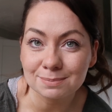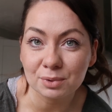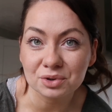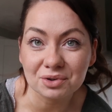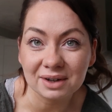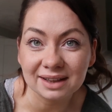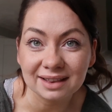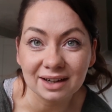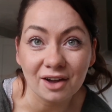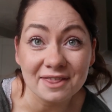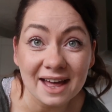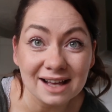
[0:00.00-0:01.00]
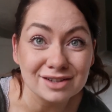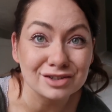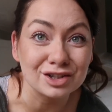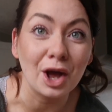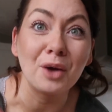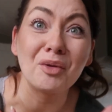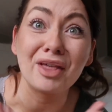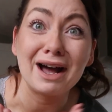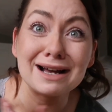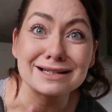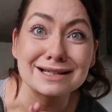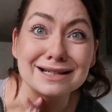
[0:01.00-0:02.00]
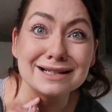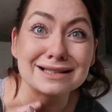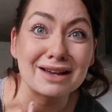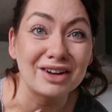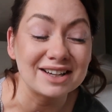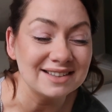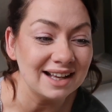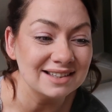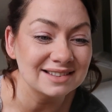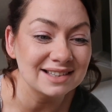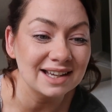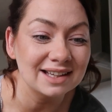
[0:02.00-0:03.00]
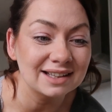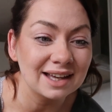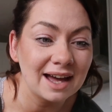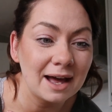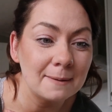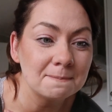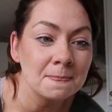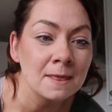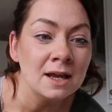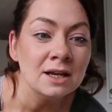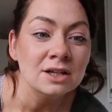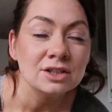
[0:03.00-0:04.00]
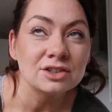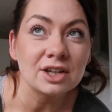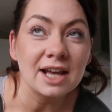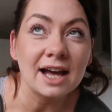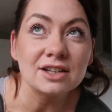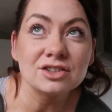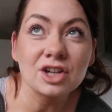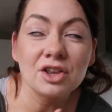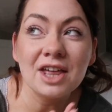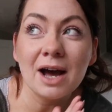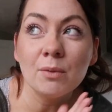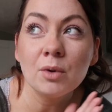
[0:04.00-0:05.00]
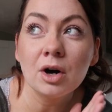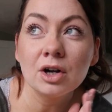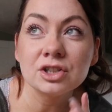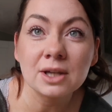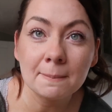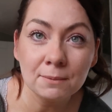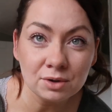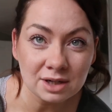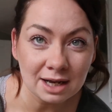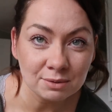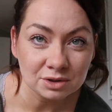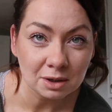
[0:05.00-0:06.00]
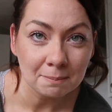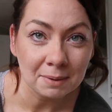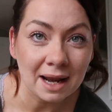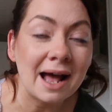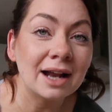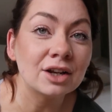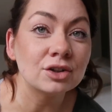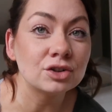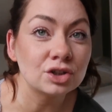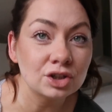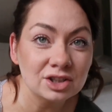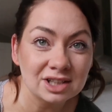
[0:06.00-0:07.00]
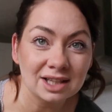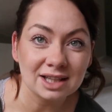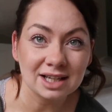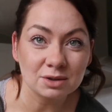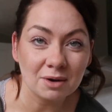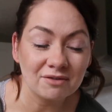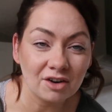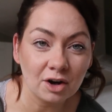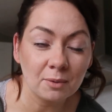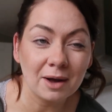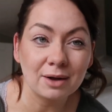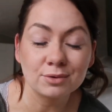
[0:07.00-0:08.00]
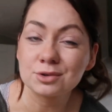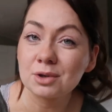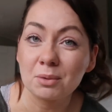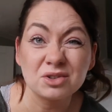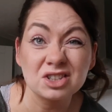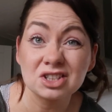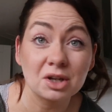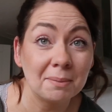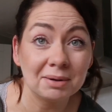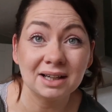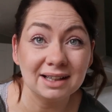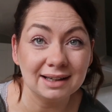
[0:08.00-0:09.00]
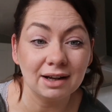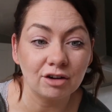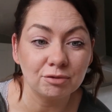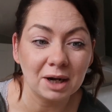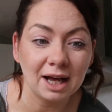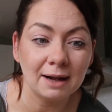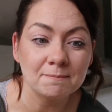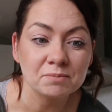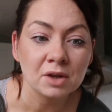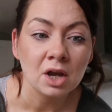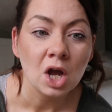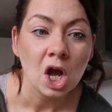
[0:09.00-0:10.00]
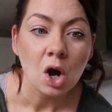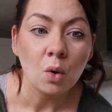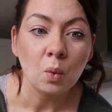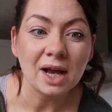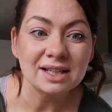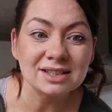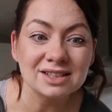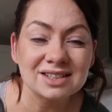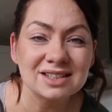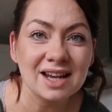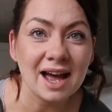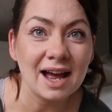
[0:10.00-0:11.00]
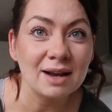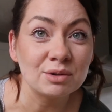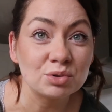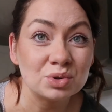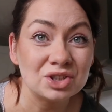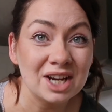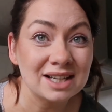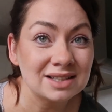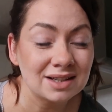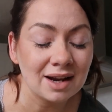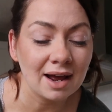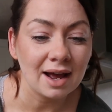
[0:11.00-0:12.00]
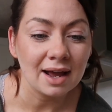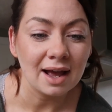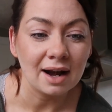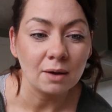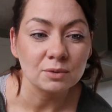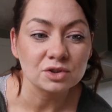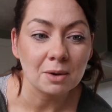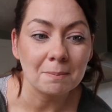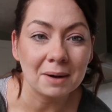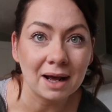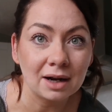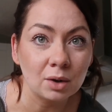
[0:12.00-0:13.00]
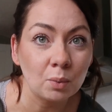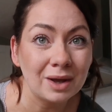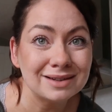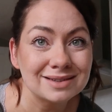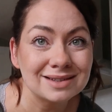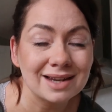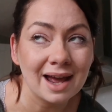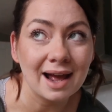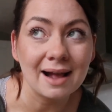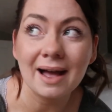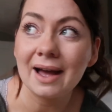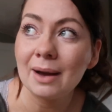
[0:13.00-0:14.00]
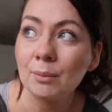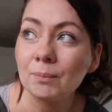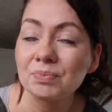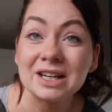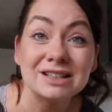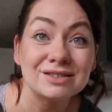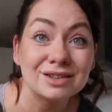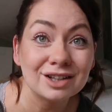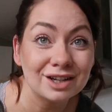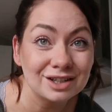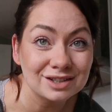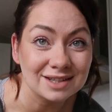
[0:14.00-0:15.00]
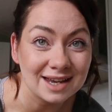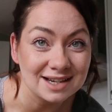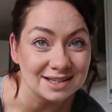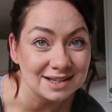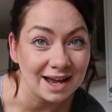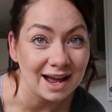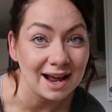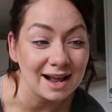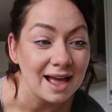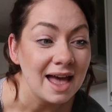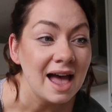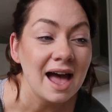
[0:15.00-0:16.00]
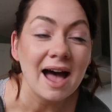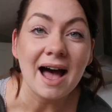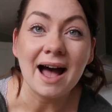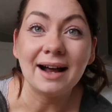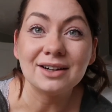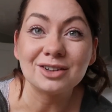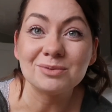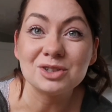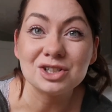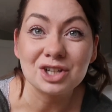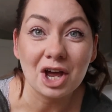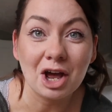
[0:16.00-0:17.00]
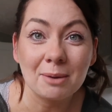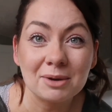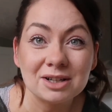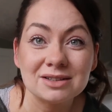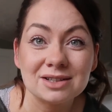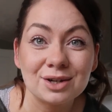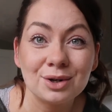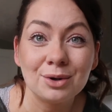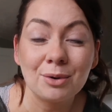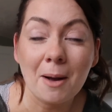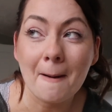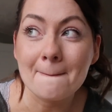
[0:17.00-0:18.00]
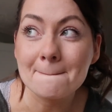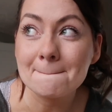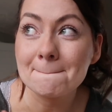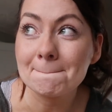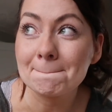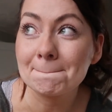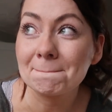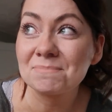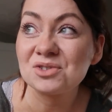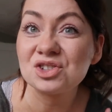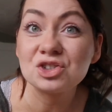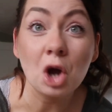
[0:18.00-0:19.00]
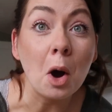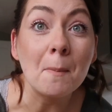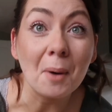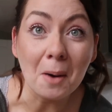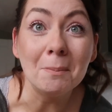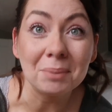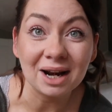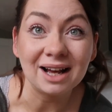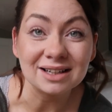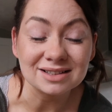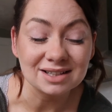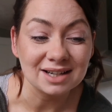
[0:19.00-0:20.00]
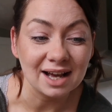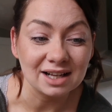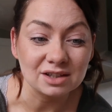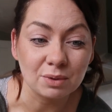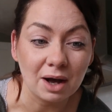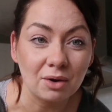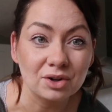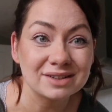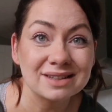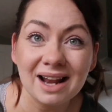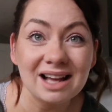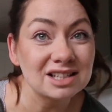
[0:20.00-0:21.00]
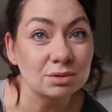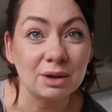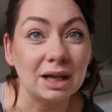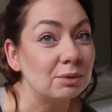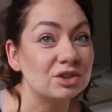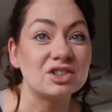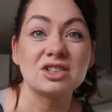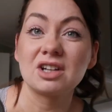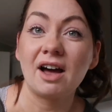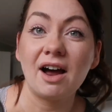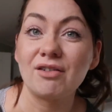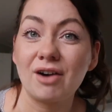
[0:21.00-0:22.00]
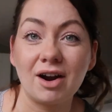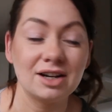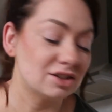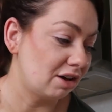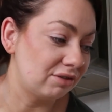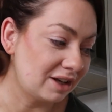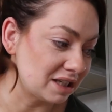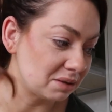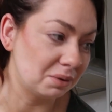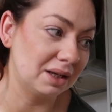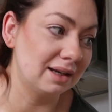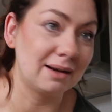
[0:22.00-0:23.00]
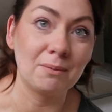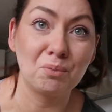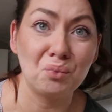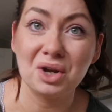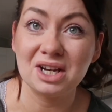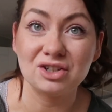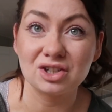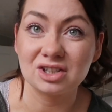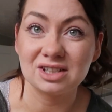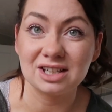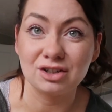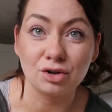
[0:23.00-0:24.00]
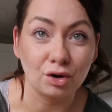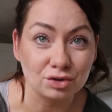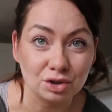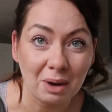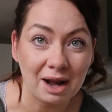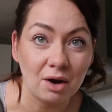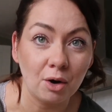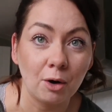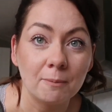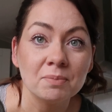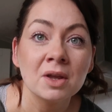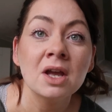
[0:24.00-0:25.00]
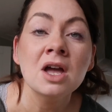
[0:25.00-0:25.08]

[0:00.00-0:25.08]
bugs or anything like that. So that is fantastic. So Monday was on plan. Tuesday, the kids went very well, so I was just completely off plan. Wednesday, which was yesterday, and I was on plan at Wednesday, and it's Thursday today, and I'm determined to stop on plan today as well, because last week was just like a write-off. Last week we just did not do well at all.